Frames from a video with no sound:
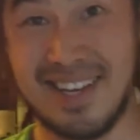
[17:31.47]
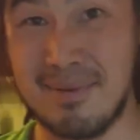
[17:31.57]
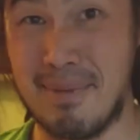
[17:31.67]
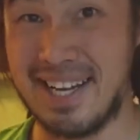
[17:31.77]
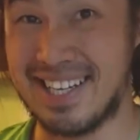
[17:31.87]

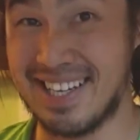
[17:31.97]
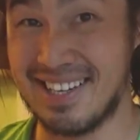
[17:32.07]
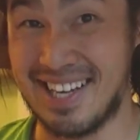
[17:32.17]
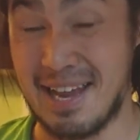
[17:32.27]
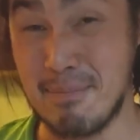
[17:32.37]

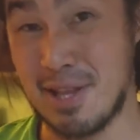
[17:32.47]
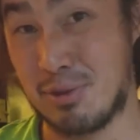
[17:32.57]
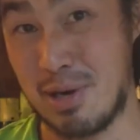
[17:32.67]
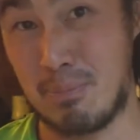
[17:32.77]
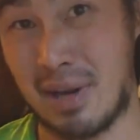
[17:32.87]

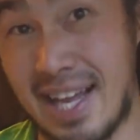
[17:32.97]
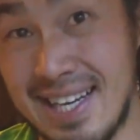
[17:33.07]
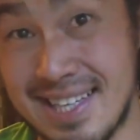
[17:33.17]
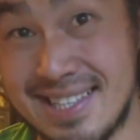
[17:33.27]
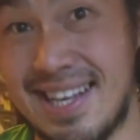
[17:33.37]
MP3
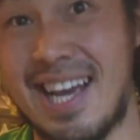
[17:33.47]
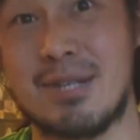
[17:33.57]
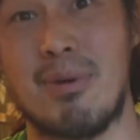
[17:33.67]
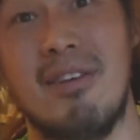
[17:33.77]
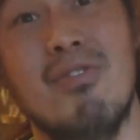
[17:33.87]
playlist that
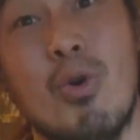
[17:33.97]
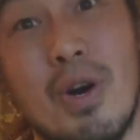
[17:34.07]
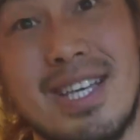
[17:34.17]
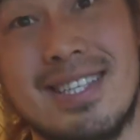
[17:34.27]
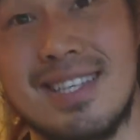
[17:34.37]
has my
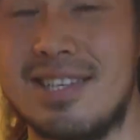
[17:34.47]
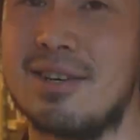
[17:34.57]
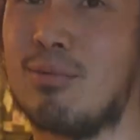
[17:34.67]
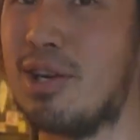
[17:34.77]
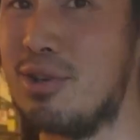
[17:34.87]
voice that's
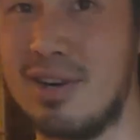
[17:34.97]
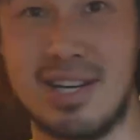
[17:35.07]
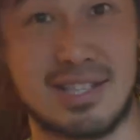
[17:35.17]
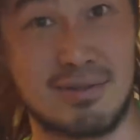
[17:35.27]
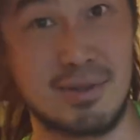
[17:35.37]
gonna run you
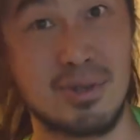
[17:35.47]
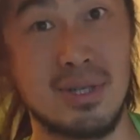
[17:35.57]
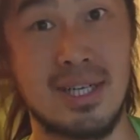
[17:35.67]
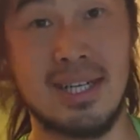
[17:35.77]
guys through.